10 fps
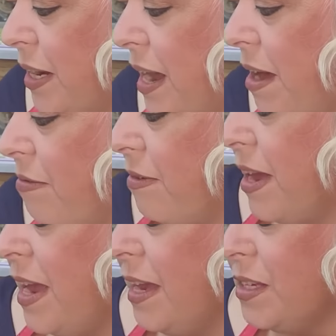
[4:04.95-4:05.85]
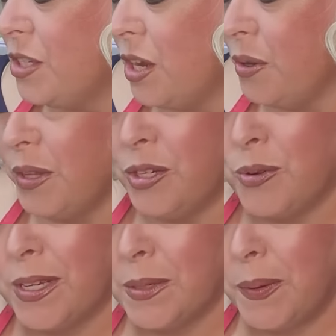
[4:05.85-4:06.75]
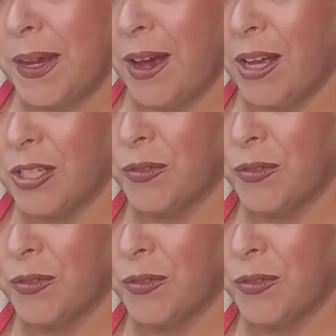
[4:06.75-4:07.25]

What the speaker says: knife. So this recipe calls